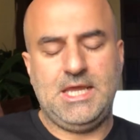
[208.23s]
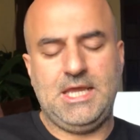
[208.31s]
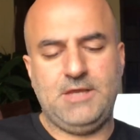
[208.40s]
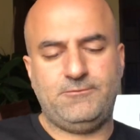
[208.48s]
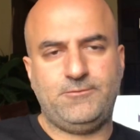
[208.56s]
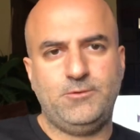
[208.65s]

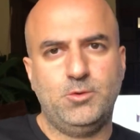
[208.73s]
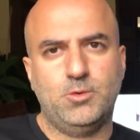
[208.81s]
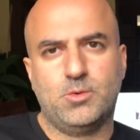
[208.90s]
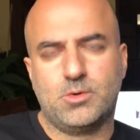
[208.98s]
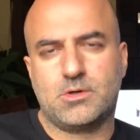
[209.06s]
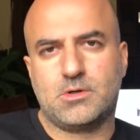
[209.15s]
If you
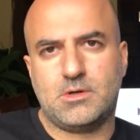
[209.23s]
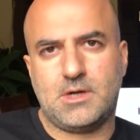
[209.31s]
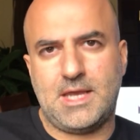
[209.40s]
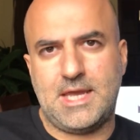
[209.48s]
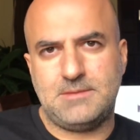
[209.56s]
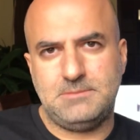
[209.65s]

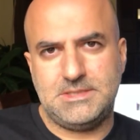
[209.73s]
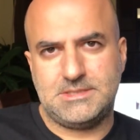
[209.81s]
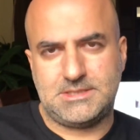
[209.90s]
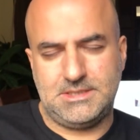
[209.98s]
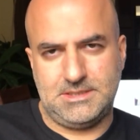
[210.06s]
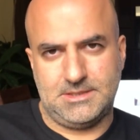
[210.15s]
were
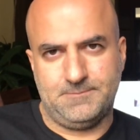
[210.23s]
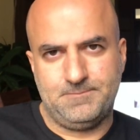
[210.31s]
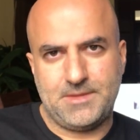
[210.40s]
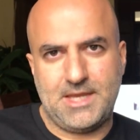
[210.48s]
NBC